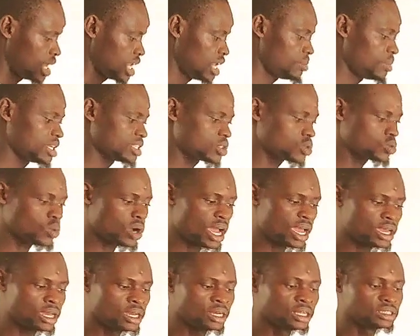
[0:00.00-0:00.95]
Element
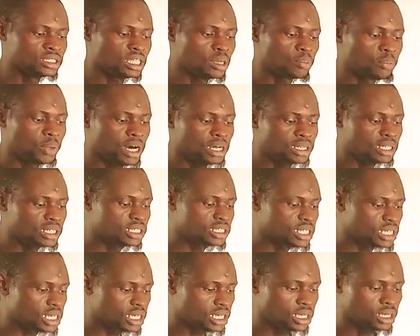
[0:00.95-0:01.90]
Y. The bond
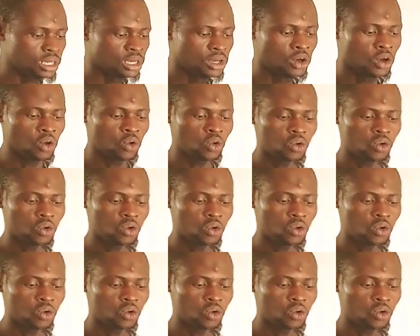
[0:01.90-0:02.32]
in the